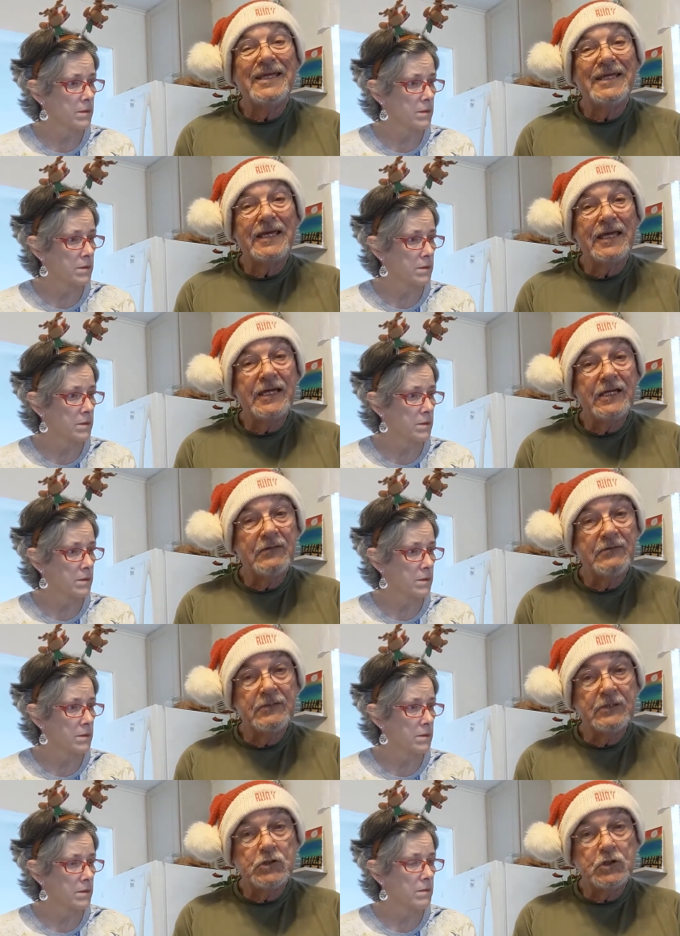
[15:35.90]
Speaker 1: king of
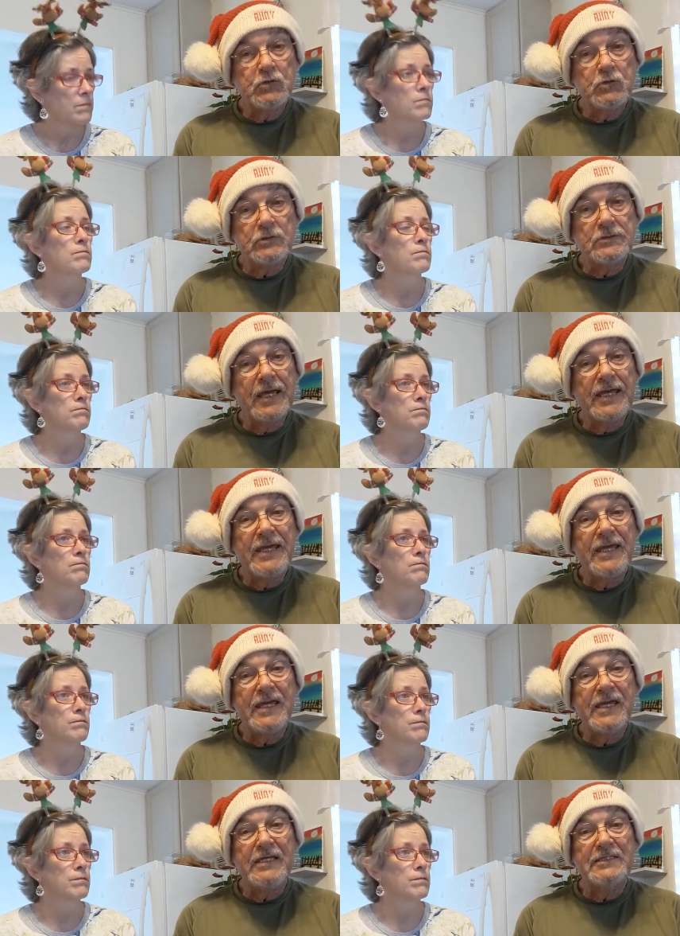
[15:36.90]
the Jews. Mm.
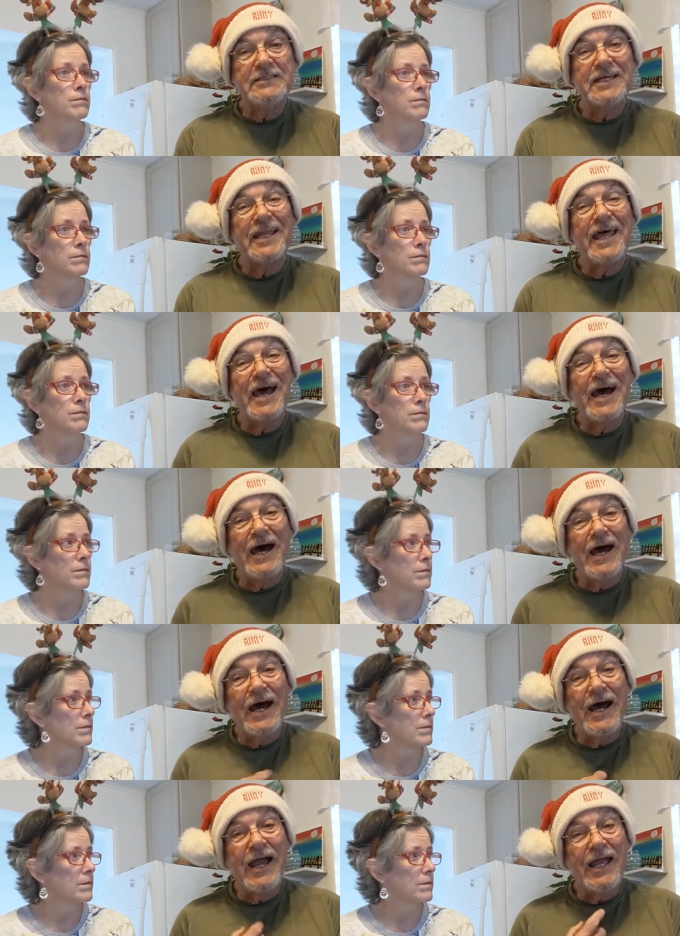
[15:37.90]
He said,
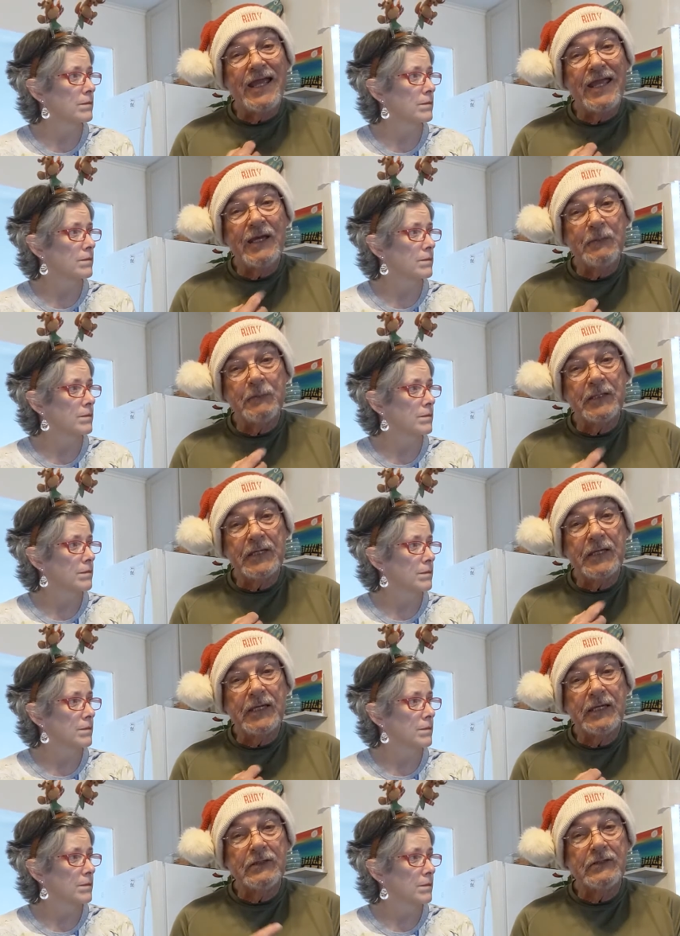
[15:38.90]
I am the
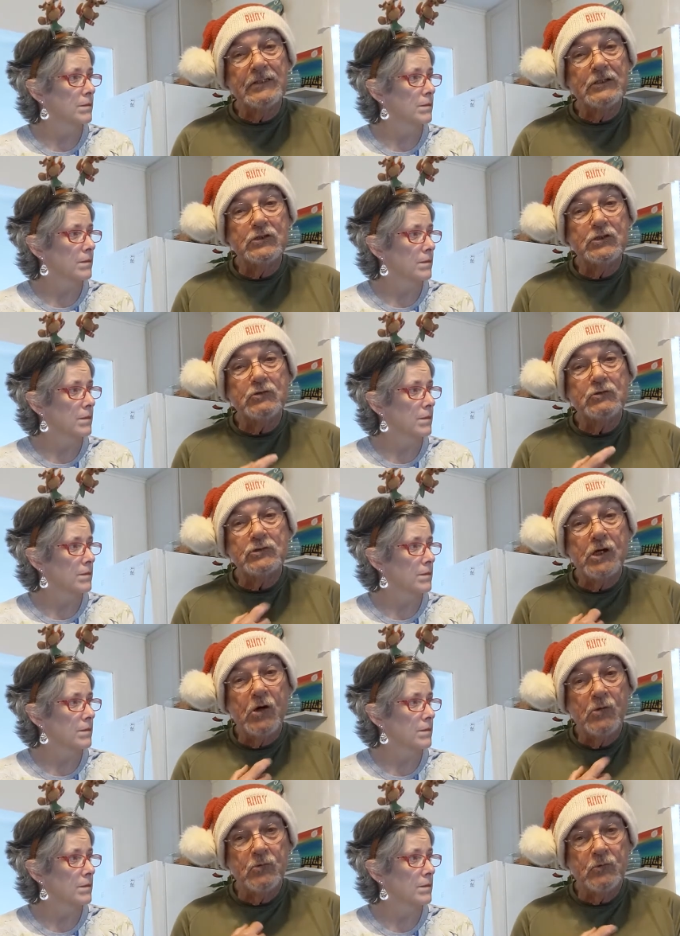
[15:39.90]
king of the Jews
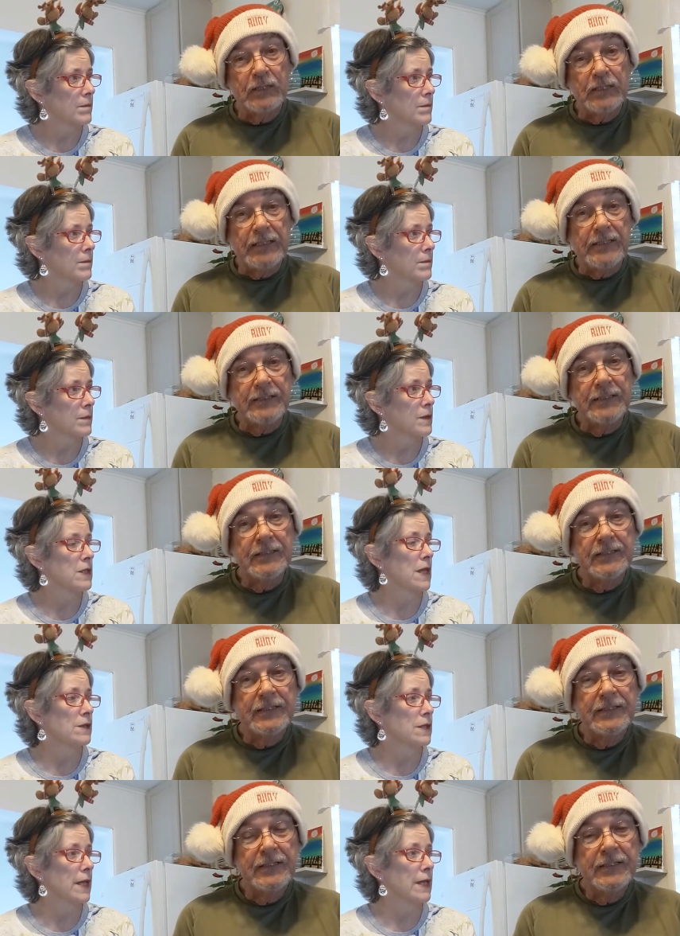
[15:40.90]
only.
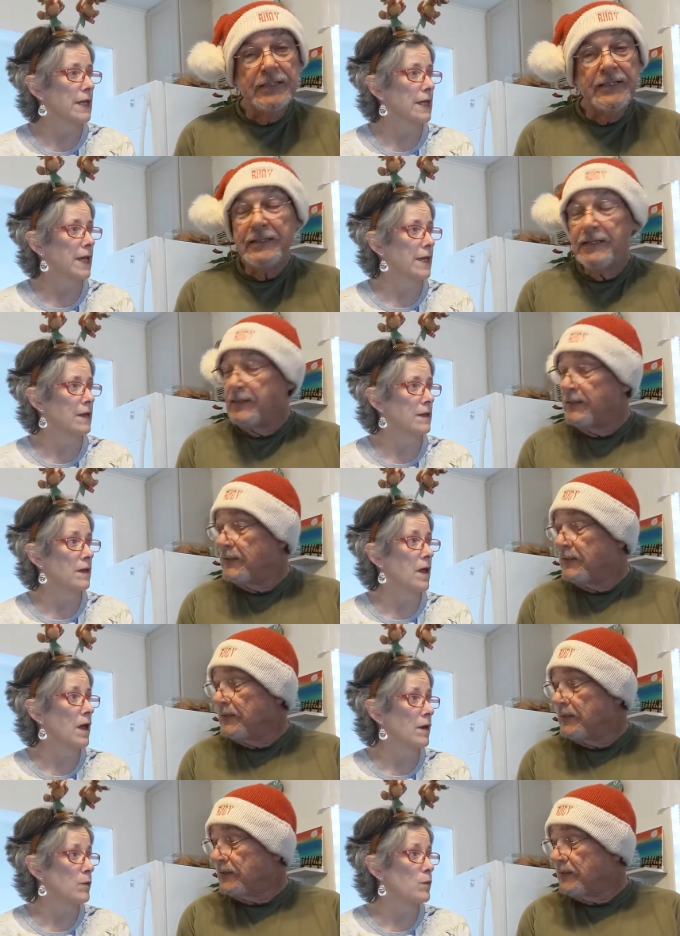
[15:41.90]
Speaker 2: Sounds like he had a
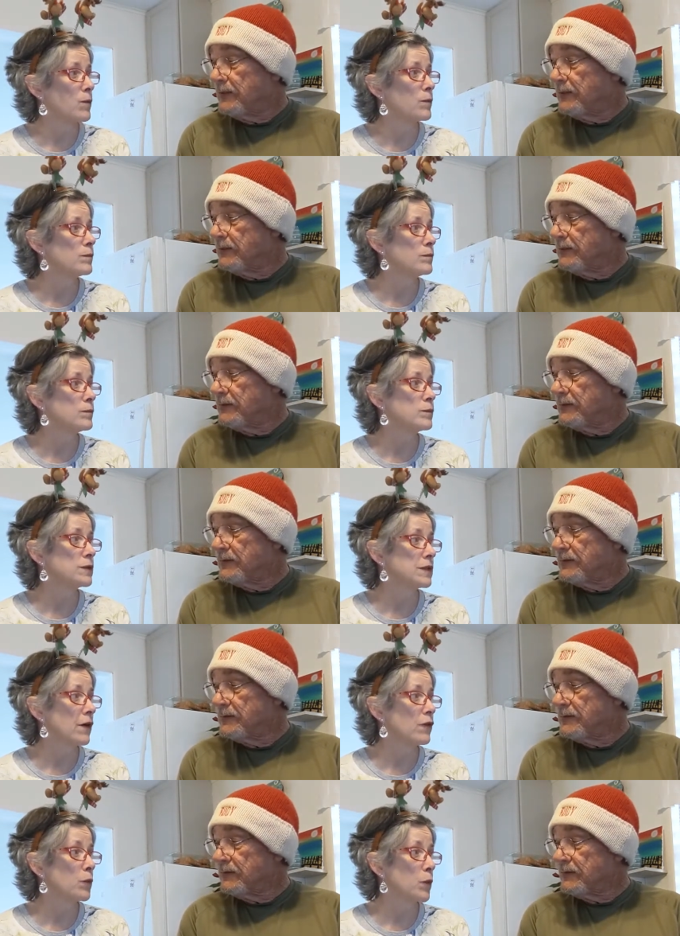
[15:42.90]
lot of
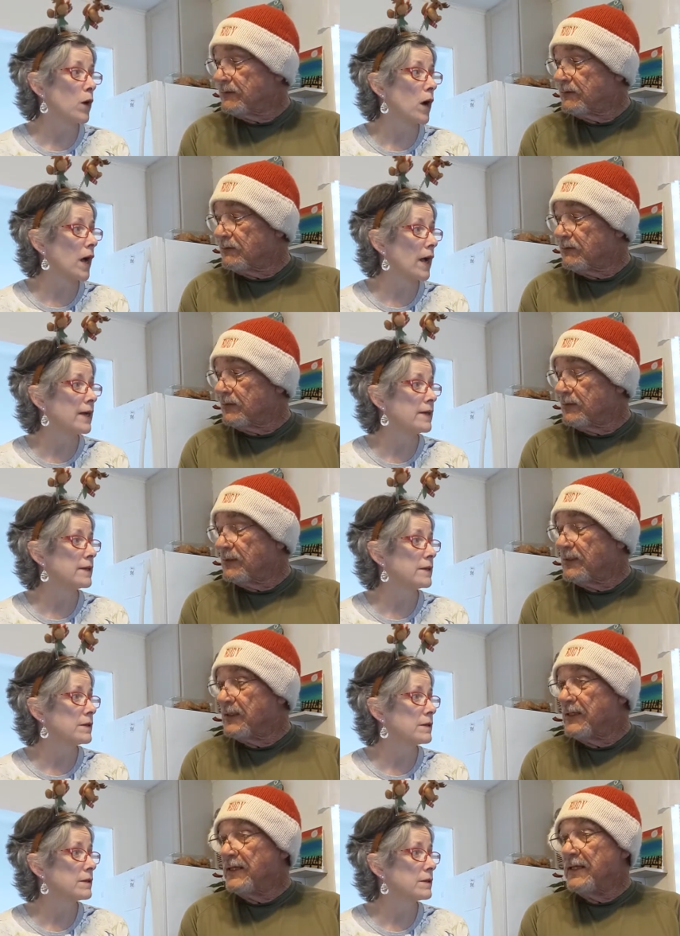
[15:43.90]
self pride.
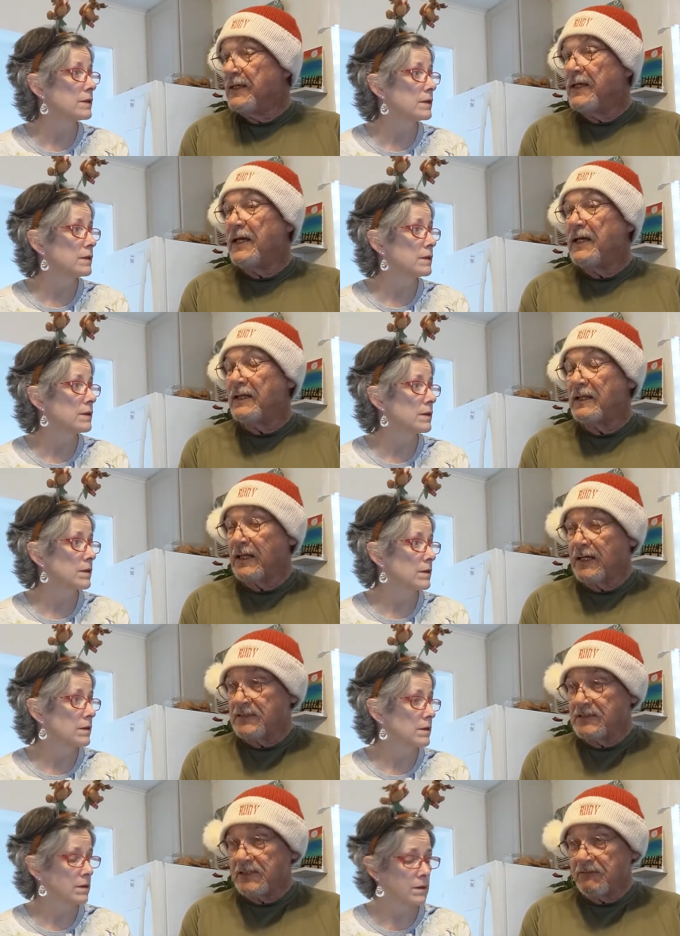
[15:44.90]
Speaker 1: He had a
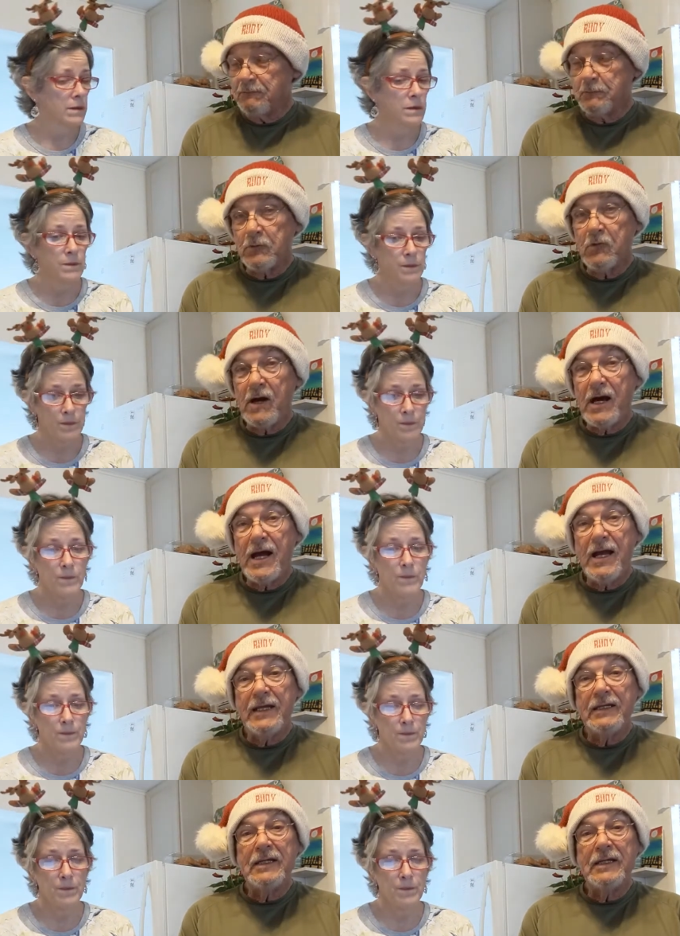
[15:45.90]
lot of self pride. Mm